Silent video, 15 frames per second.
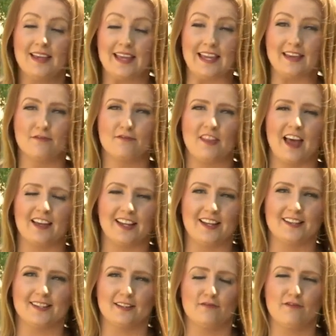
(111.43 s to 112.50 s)
if that
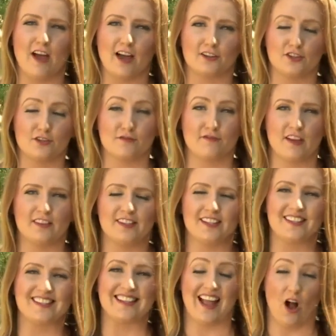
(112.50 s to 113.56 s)
is in fact the
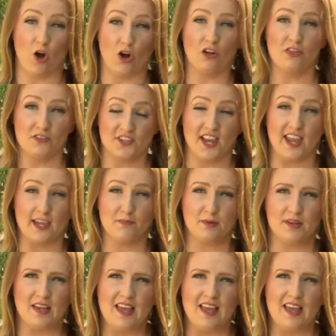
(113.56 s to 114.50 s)
defendants on tape,